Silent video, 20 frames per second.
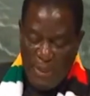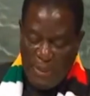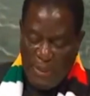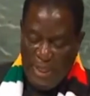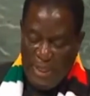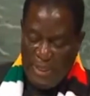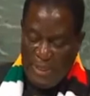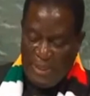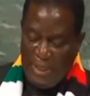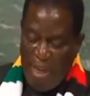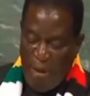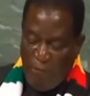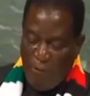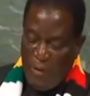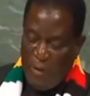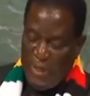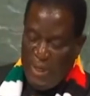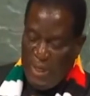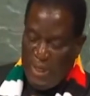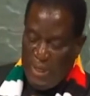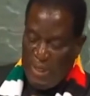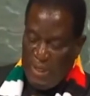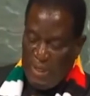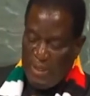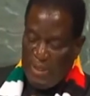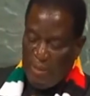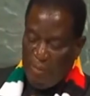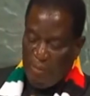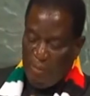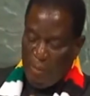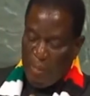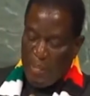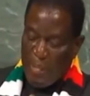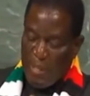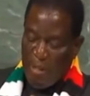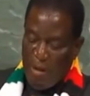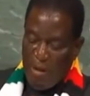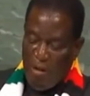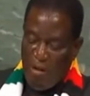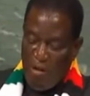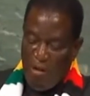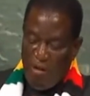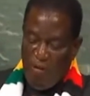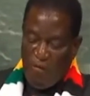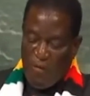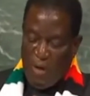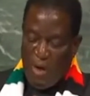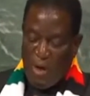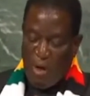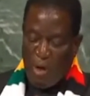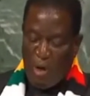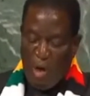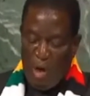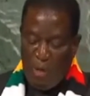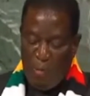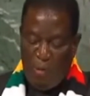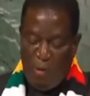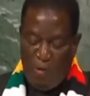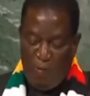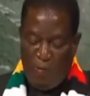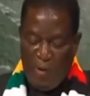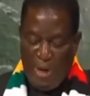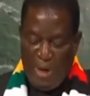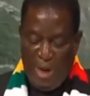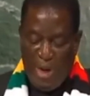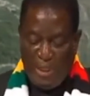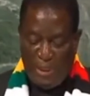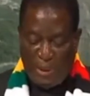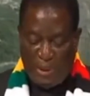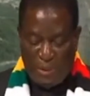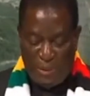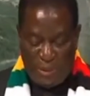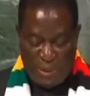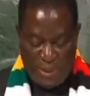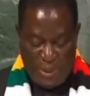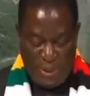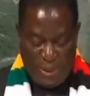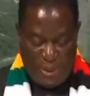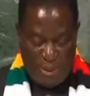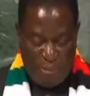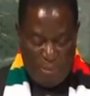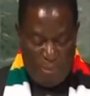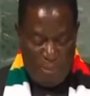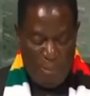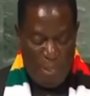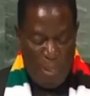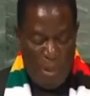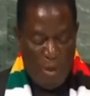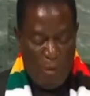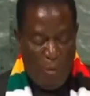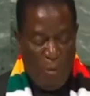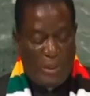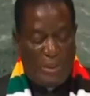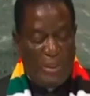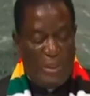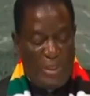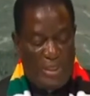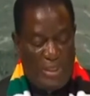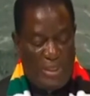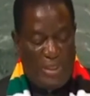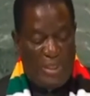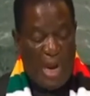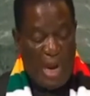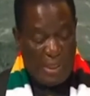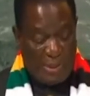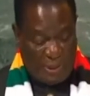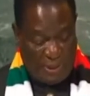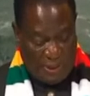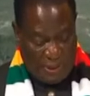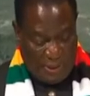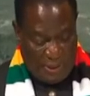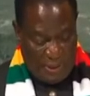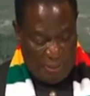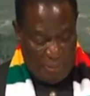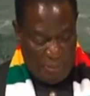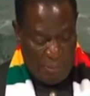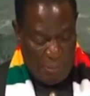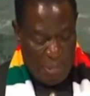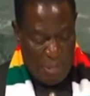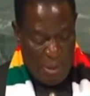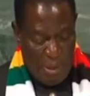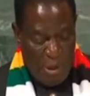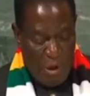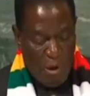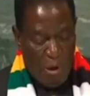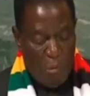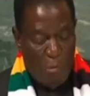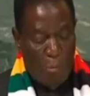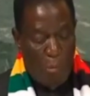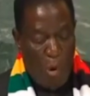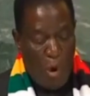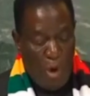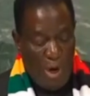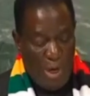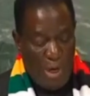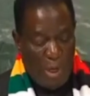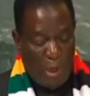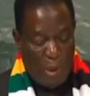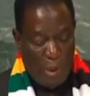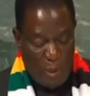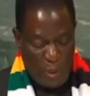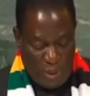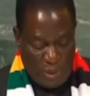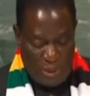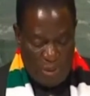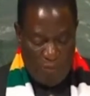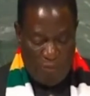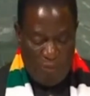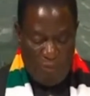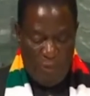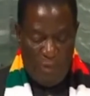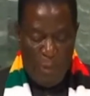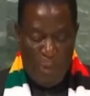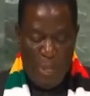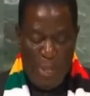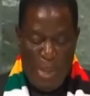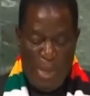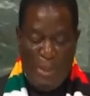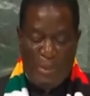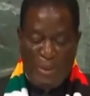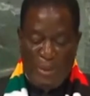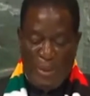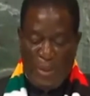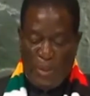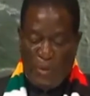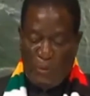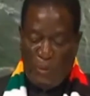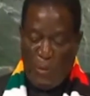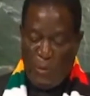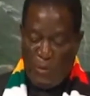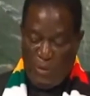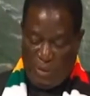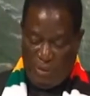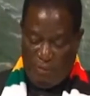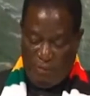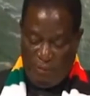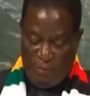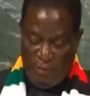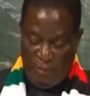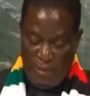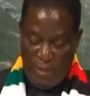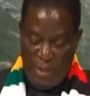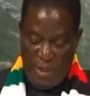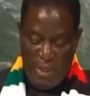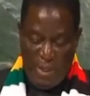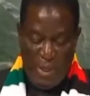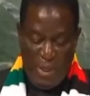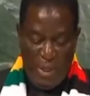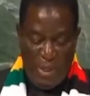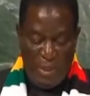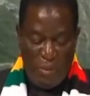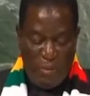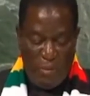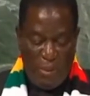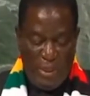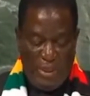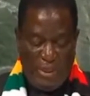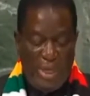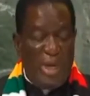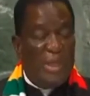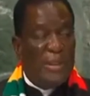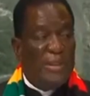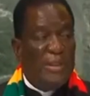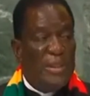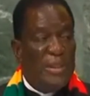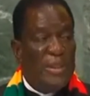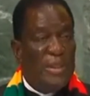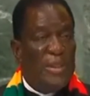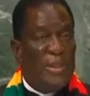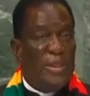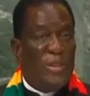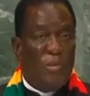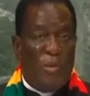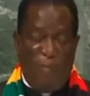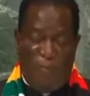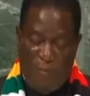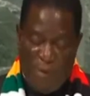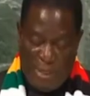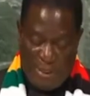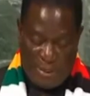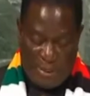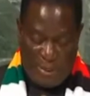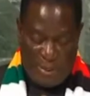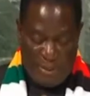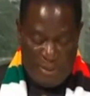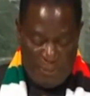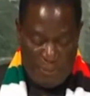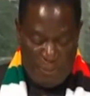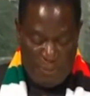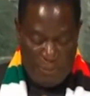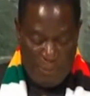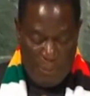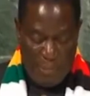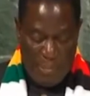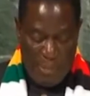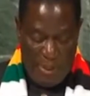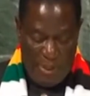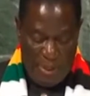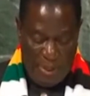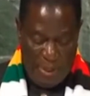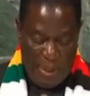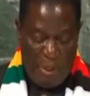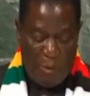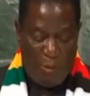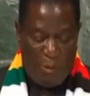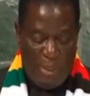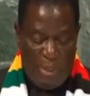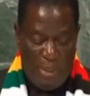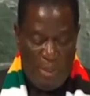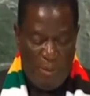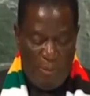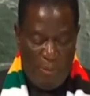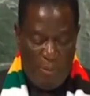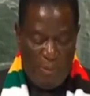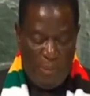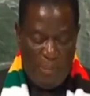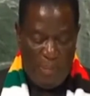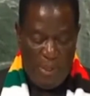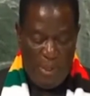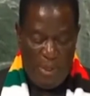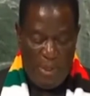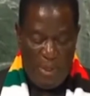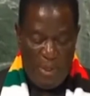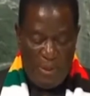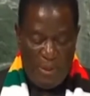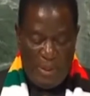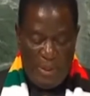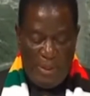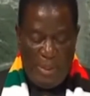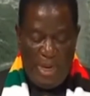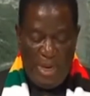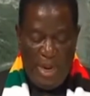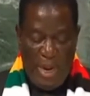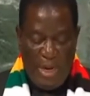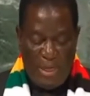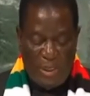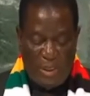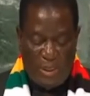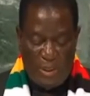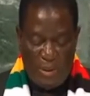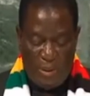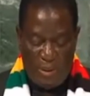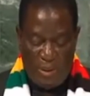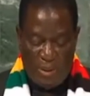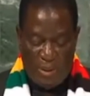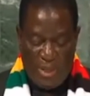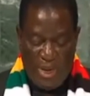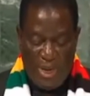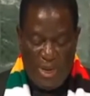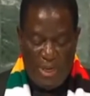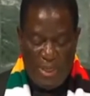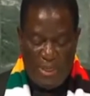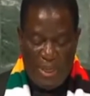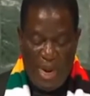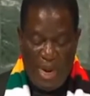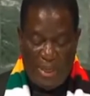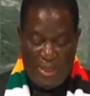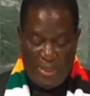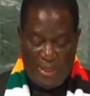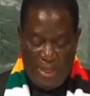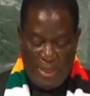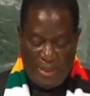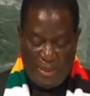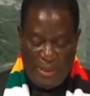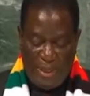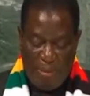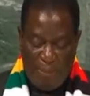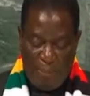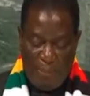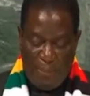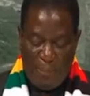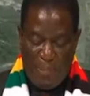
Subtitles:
There is therefore need for a global financial system which is just, more inclusive, and responsive to the challenges we face. Equally, the international trade architecture